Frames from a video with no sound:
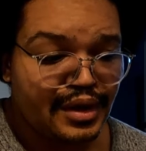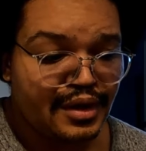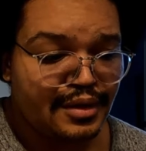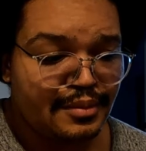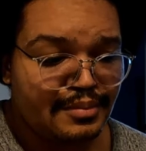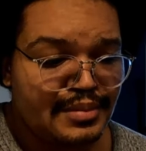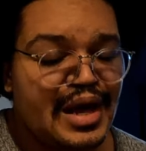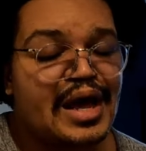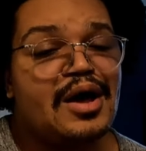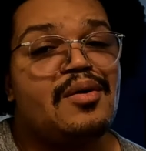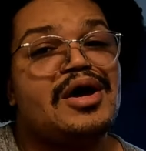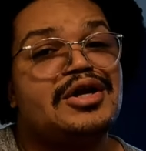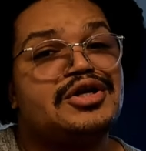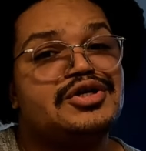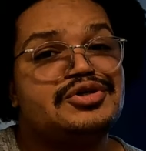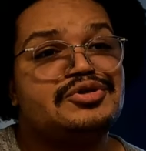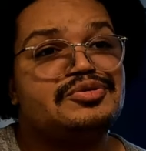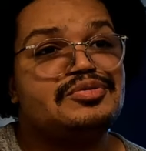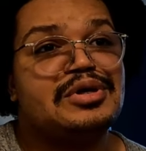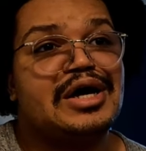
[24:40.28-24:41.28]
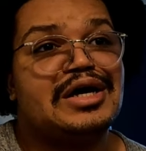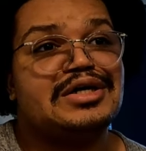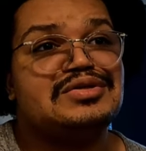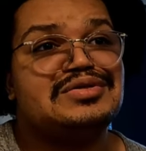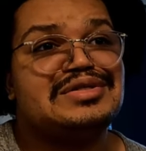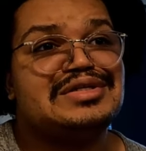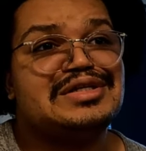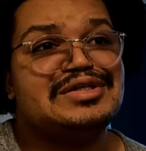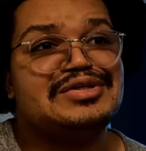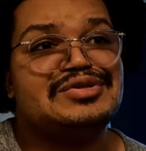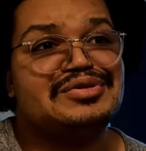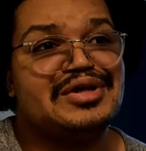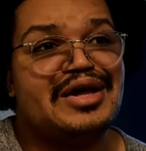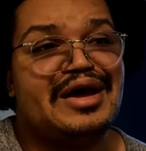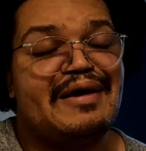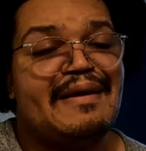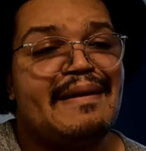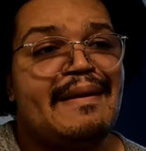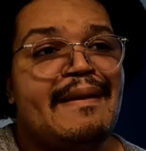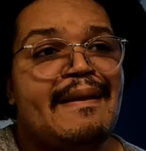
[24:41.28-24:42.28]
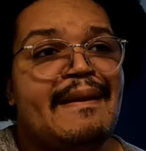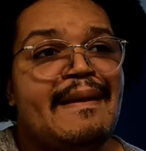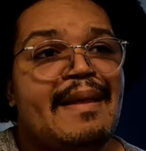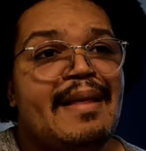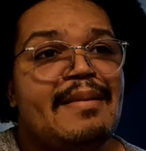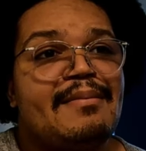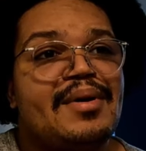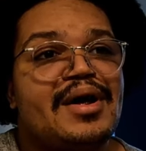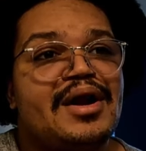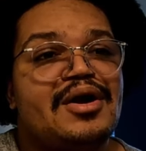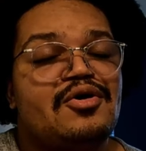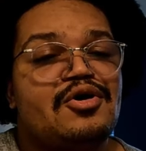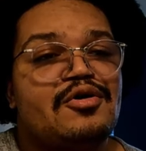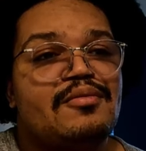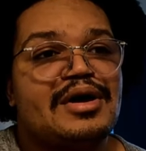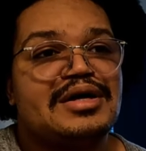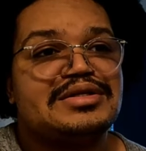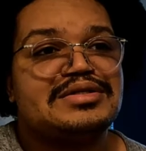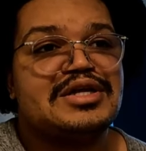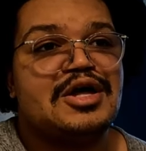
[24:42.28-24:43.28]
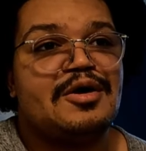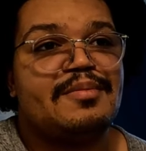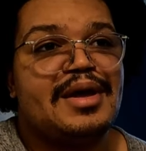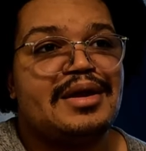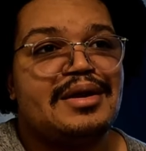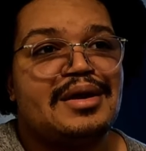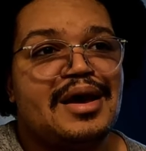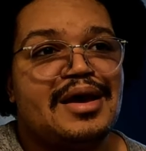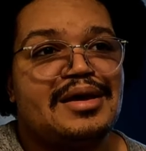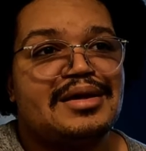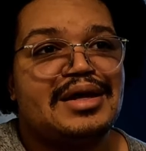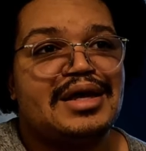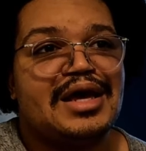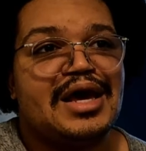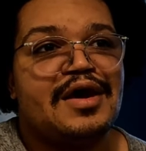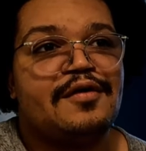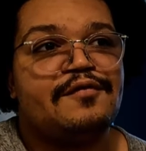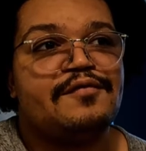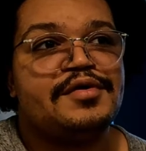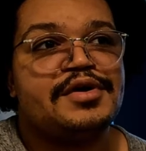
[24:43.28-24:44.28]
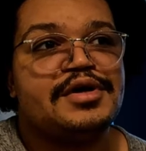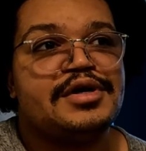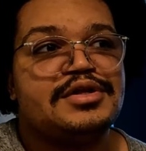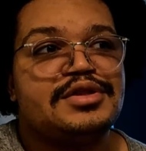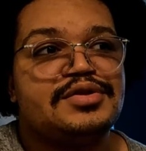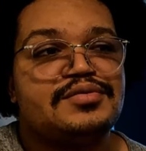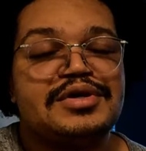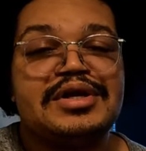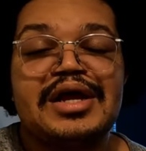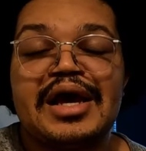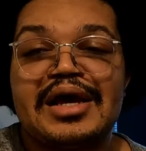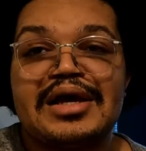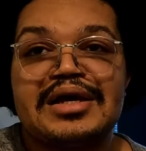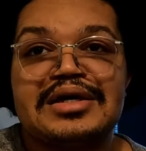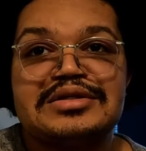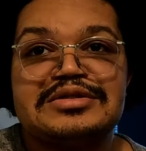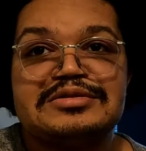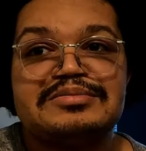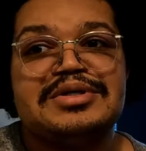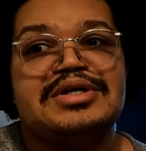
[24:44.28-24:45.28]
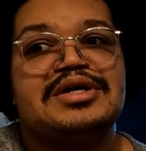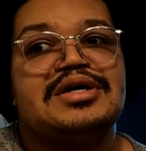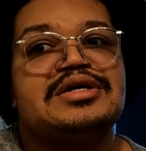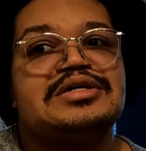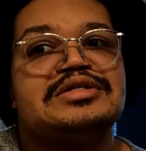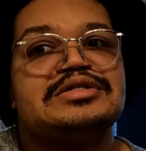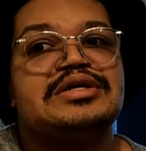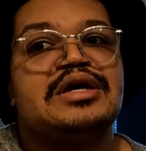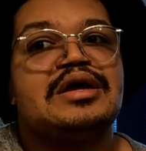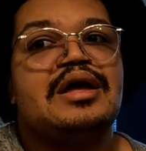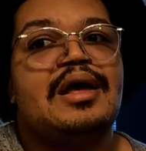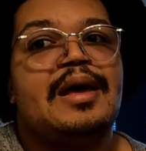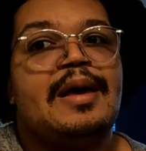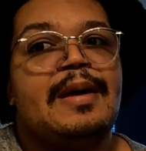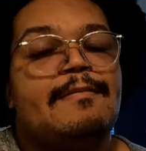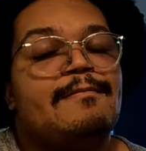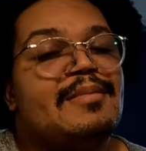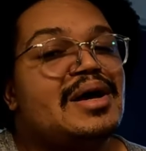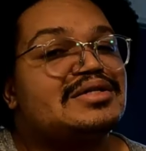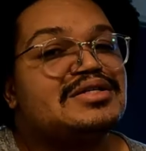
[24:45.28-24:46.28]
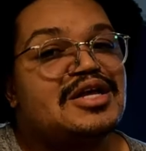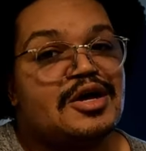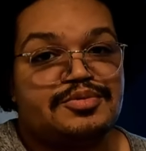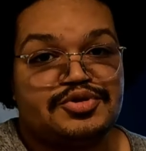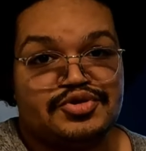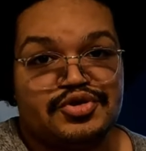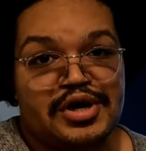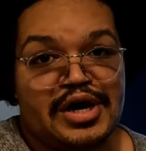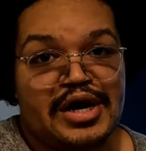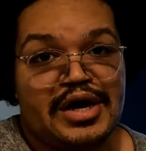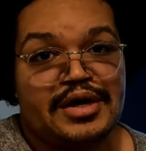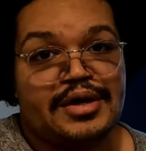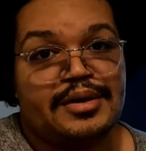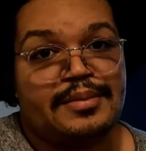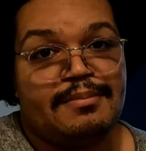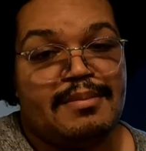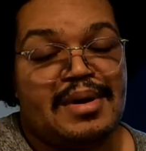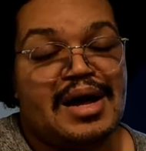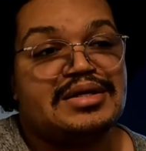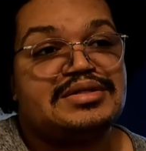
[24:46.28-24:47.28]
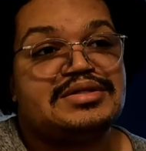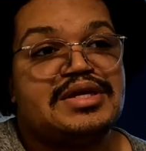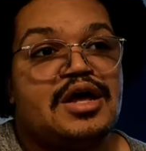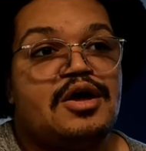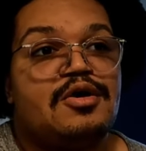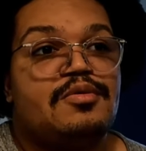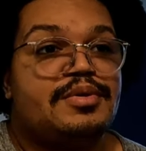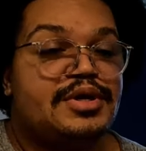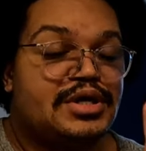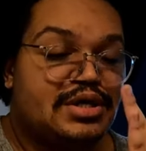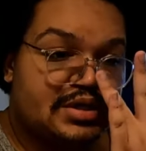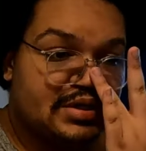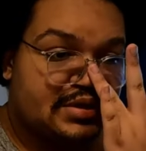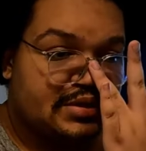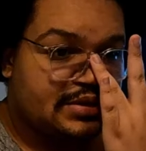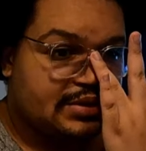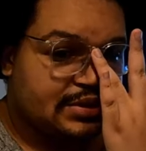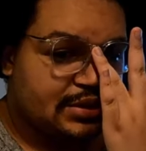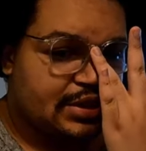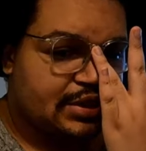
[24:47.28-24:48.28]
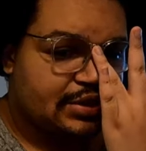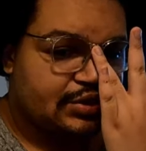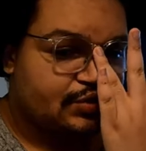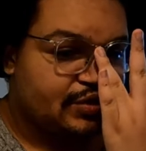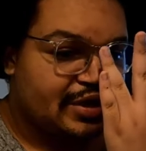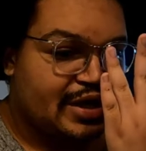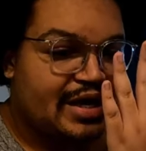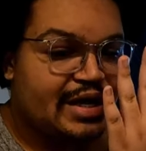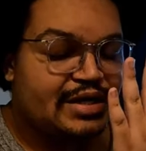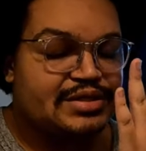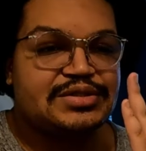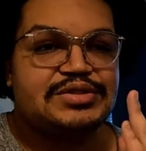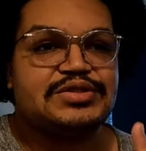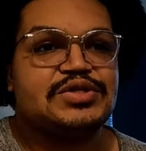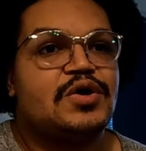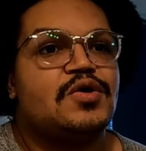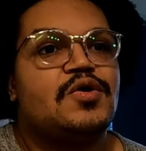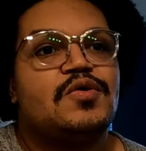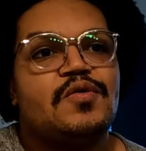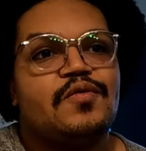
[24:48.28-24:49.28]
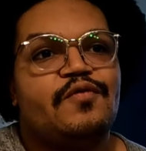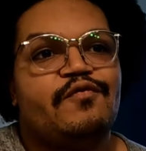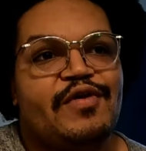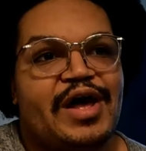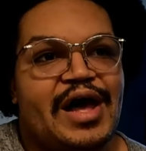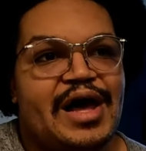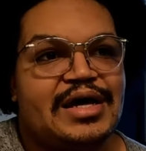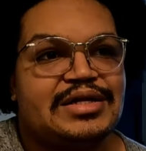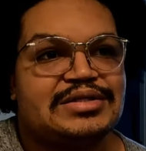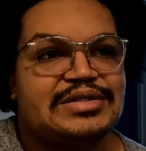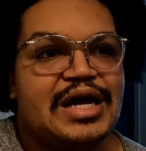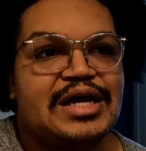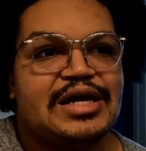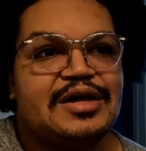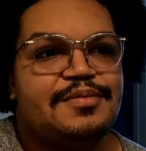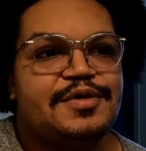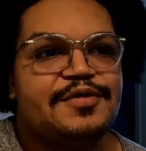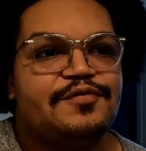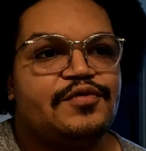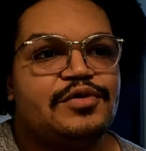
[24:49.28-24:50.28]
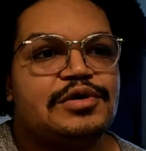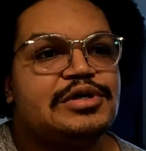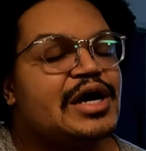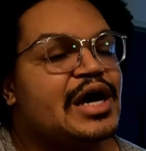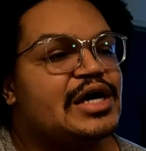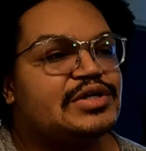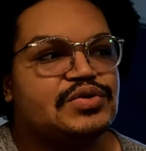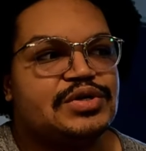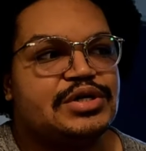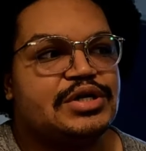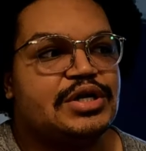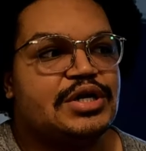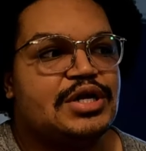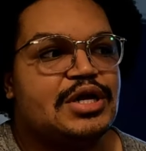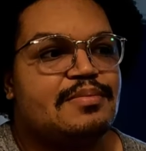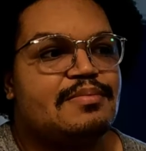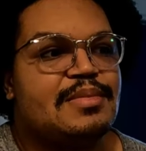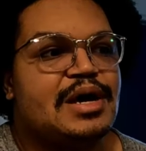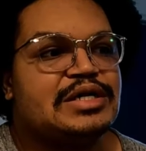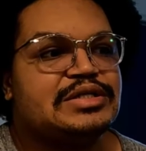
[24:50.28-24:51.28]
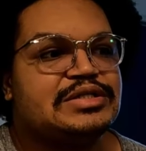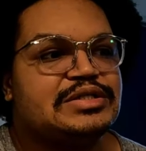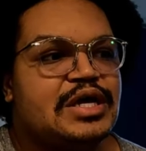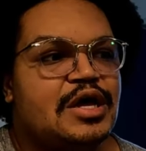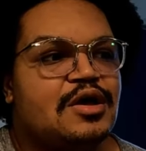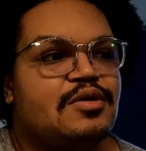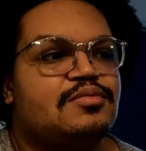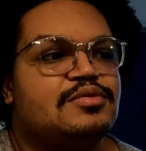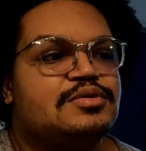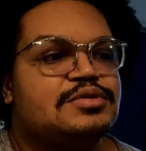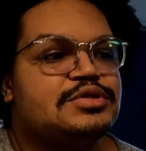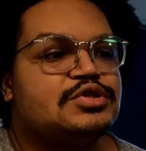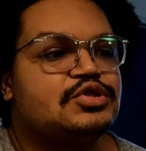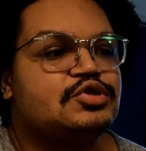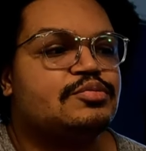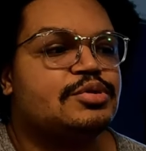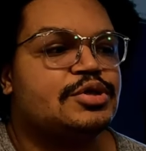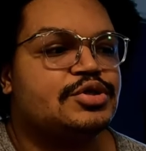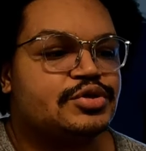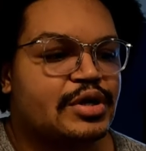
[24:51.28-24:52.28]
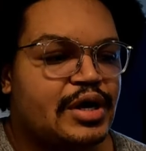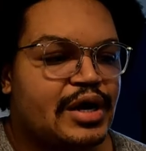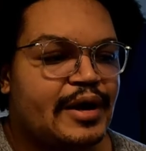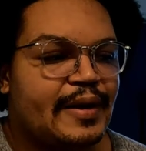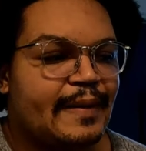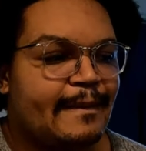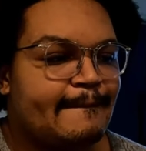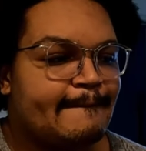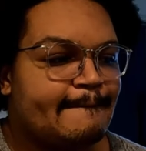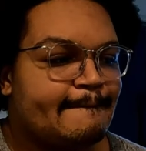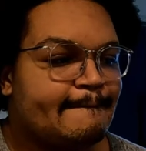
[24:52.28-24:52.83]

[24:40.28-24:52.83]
Now I do. I used to didn't do that. But I oil my scalp at night like every 3 days because my scalp's dry. My scalp gets dry so fast. I could be fully hydrated and my scalp will still be dry.